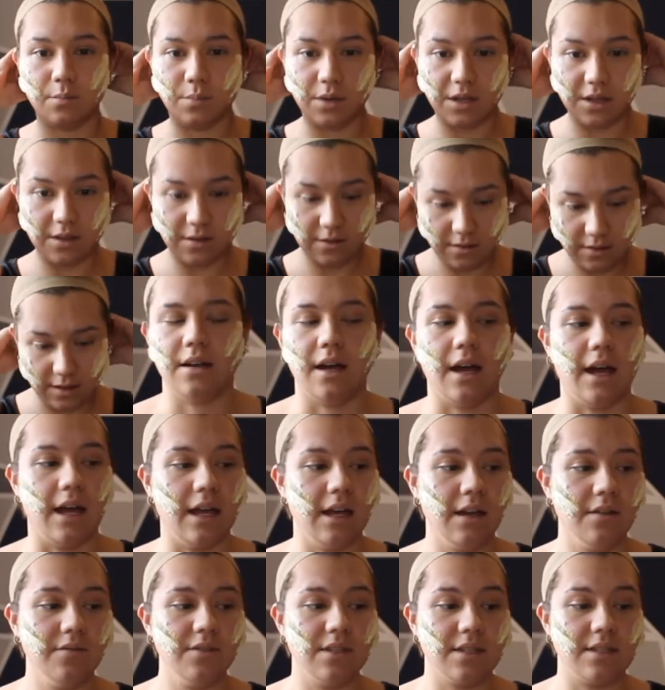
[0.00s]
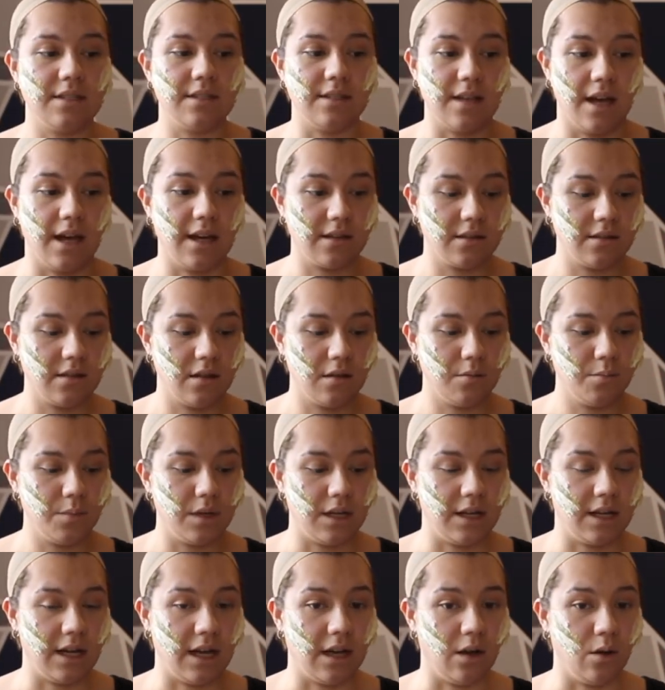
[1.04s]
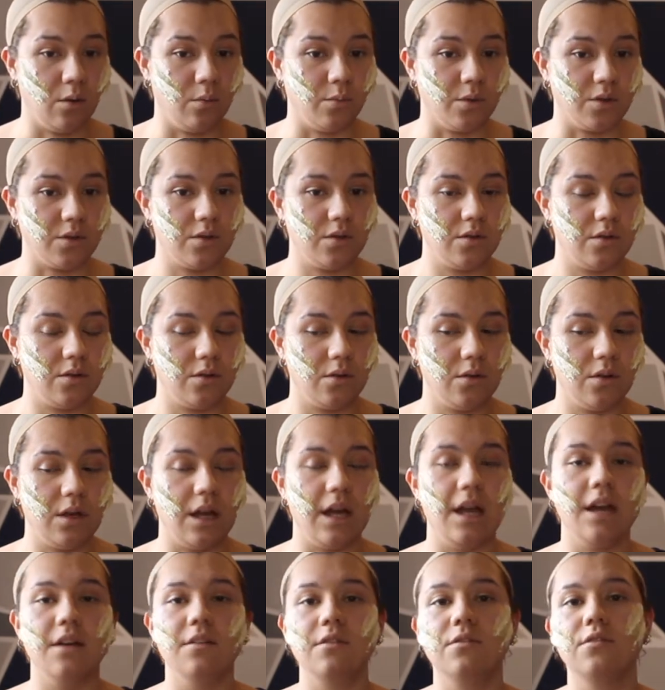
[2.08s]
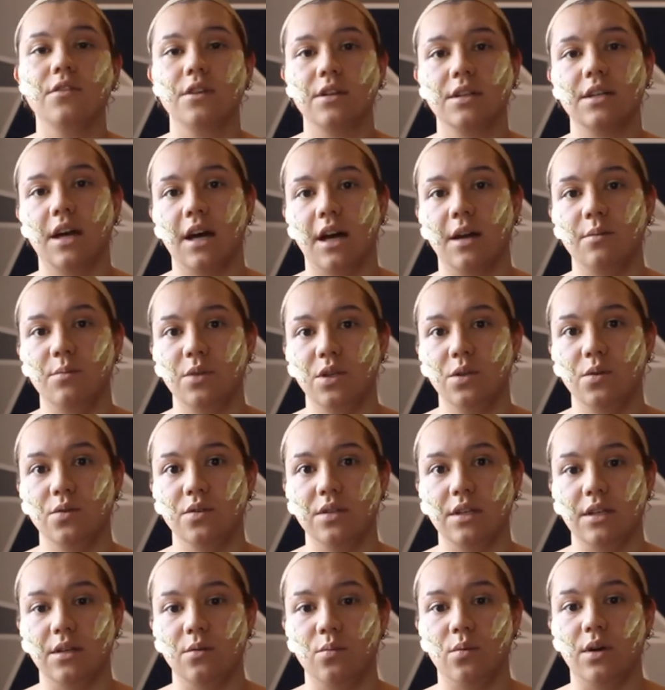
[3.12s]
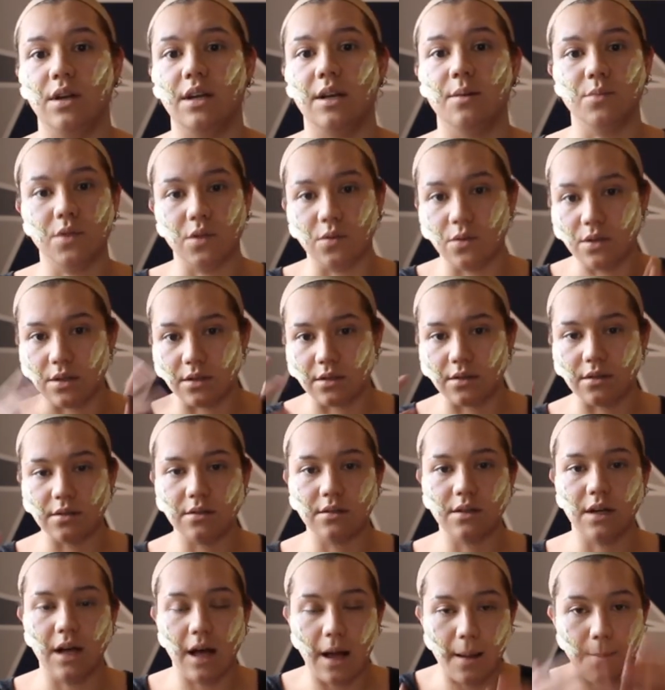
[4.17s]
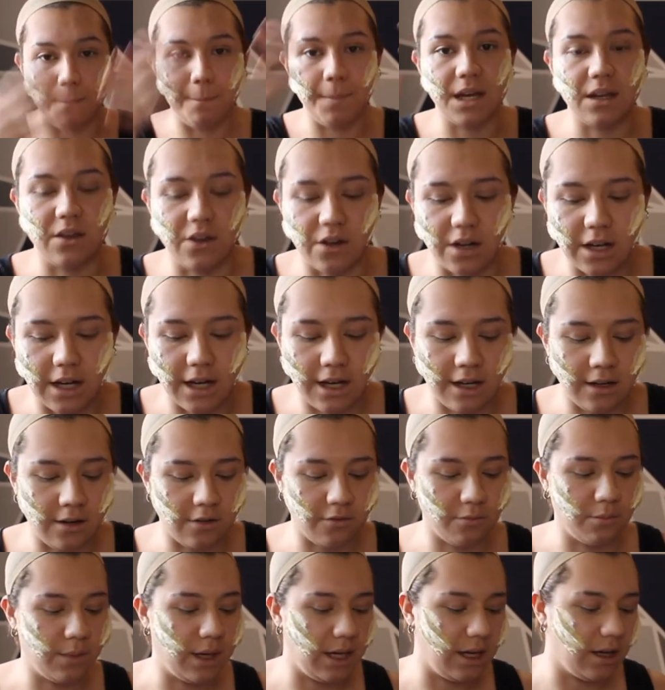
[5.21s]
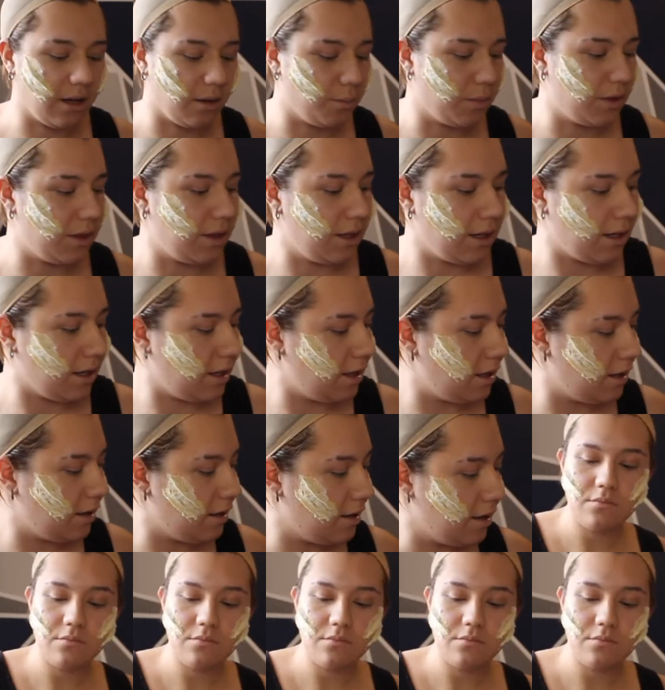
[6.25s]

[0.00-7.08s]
Because I have this tank top and I almost every time use it when I'm doing a bigger kind of makeup thingy.